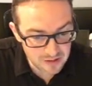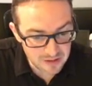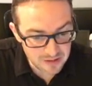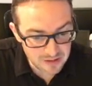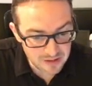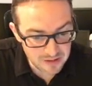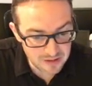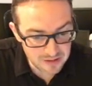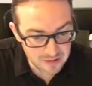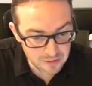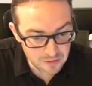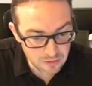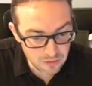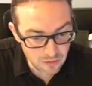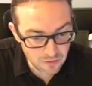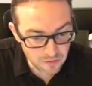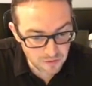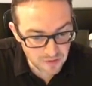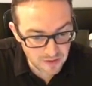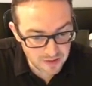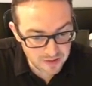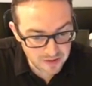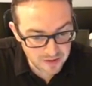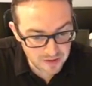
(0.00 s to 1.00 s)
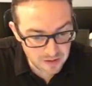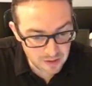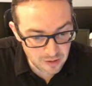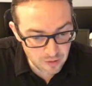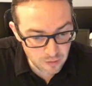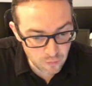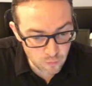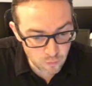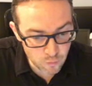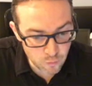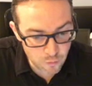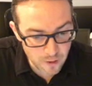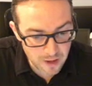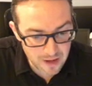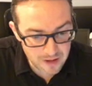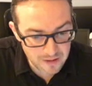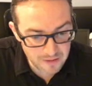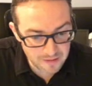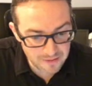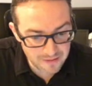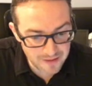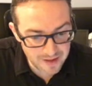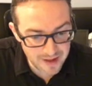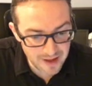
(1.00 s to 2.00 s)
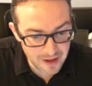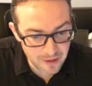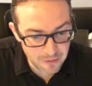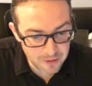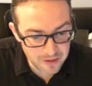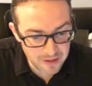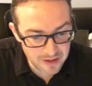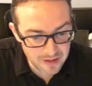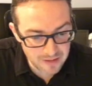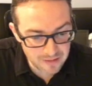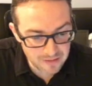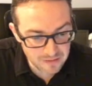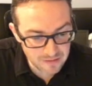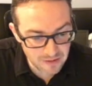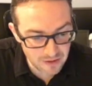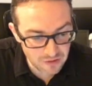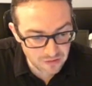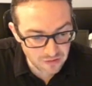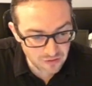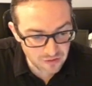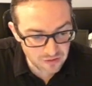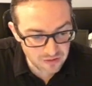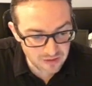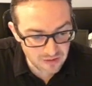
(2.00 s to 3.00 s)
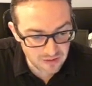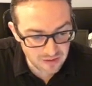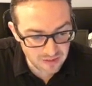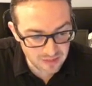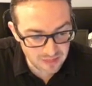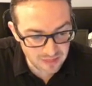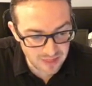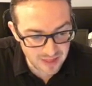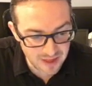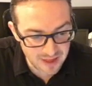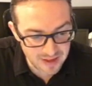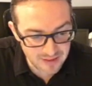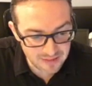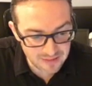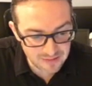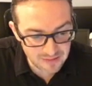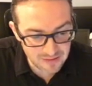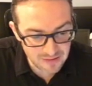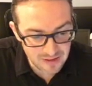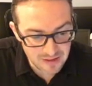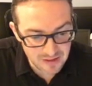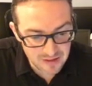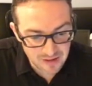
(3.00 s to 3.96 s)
It looks like it ran down and touched that